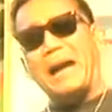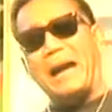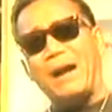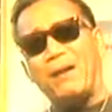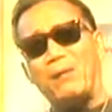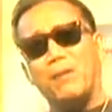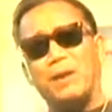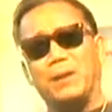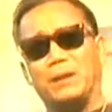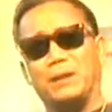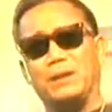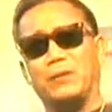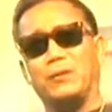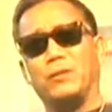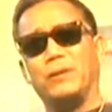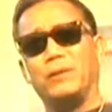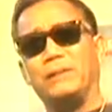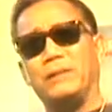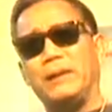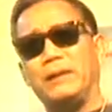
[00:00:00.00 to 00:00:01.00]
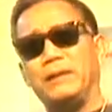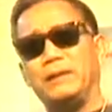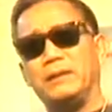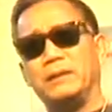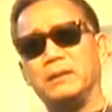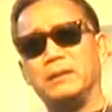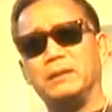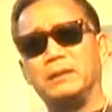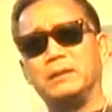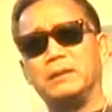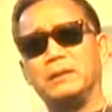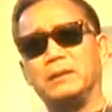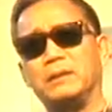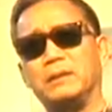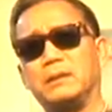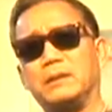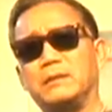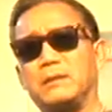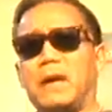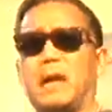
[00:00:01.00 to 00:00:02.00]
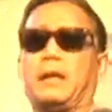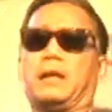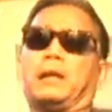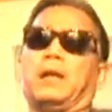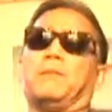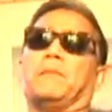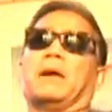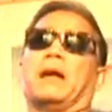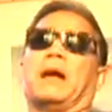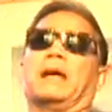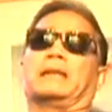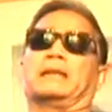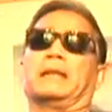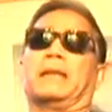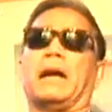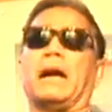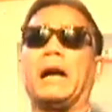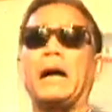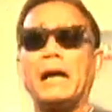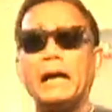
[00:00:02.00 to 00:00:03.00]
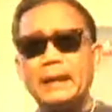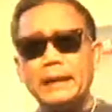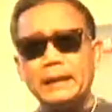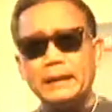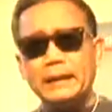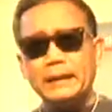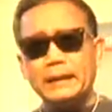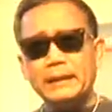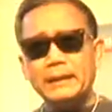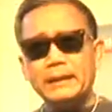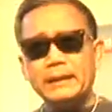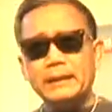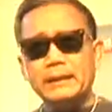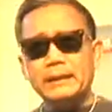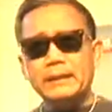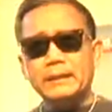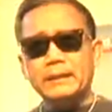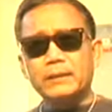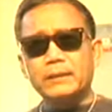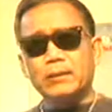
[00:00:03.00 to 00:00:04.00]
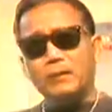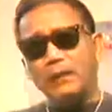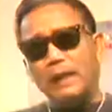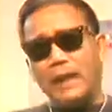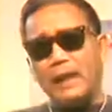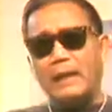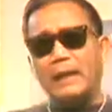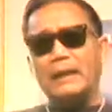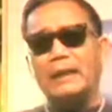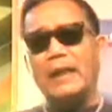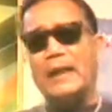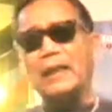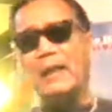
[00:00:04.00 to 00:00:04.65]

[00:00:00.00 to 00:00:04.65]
hour, you know what I mean? Come on, guy. You know, and I